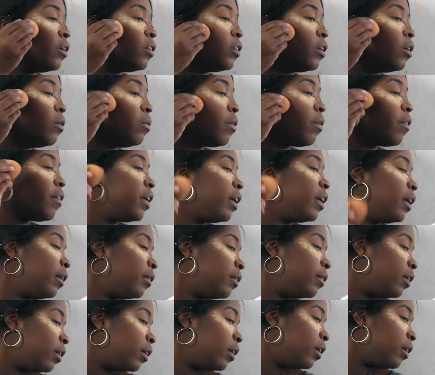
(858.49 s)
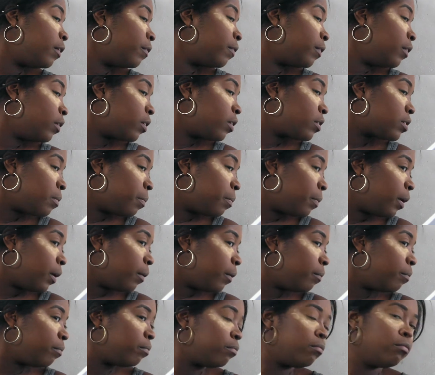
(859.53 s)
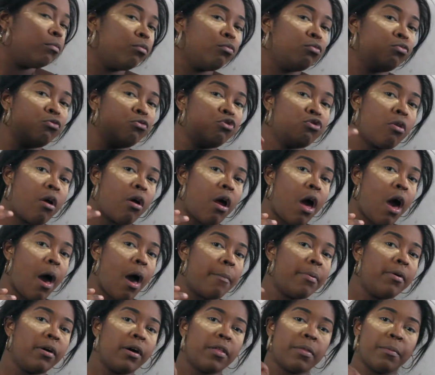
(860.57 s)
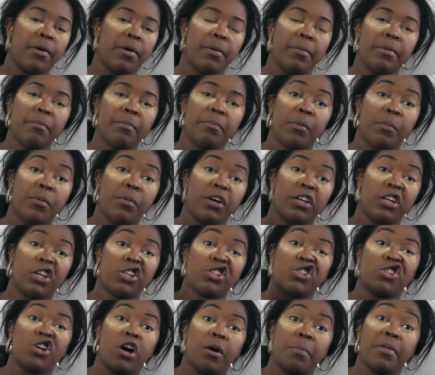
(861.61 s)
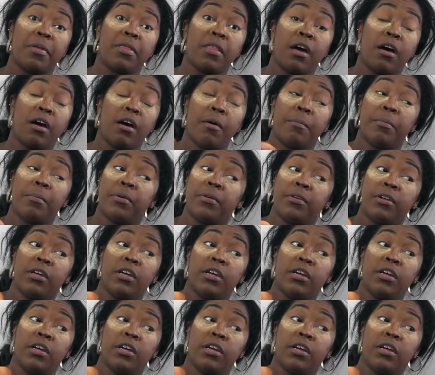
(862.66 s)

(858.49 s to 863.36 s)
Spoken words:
Don't worry if it looks a bit drab at the moment, but we're going to sharpen that up.